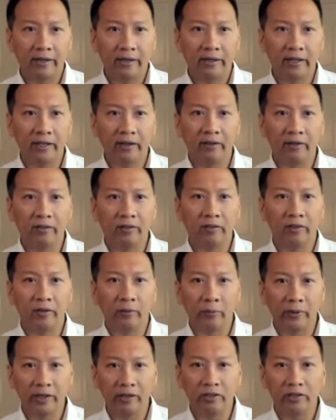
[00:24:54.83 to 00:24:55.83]
in the
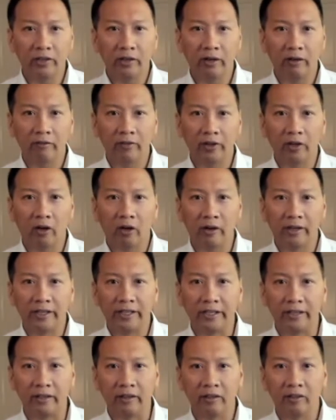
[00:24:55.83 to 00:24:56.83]
region of the
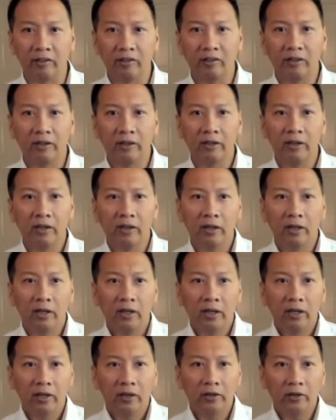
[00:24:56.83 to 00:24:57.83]
Gadarenes,
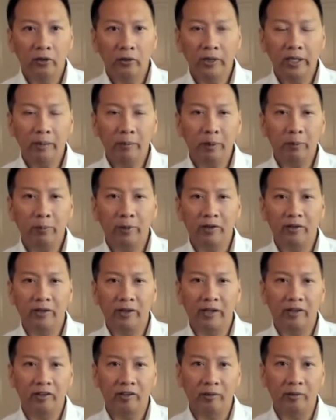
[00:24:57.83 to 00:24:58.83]
2
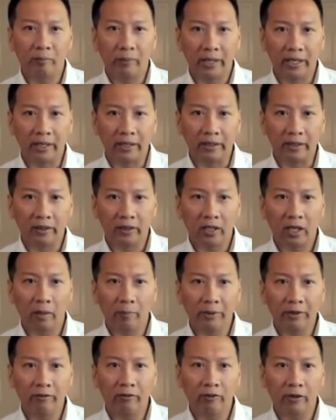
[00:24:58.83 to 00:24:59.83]
demon-possessed men coming
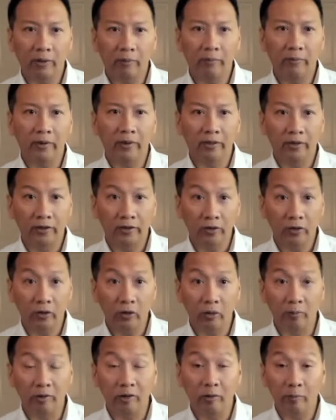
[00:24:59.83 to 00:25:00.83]
from the
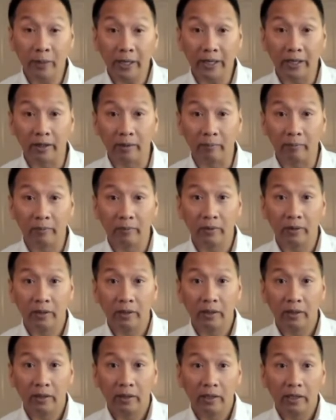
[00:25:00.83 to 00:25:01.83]
tombs met him.
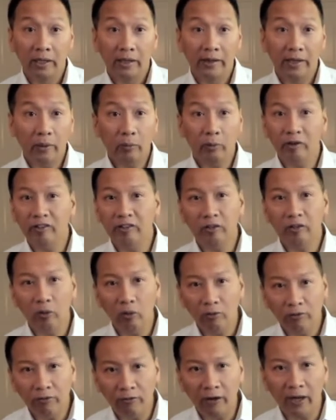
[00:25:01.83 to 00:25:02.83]
They were so
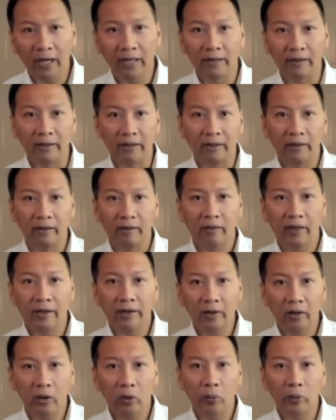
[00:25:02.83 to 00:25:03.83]
violent that
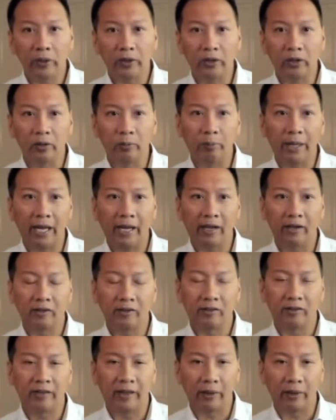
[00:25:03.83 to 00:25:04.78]
no one could pass that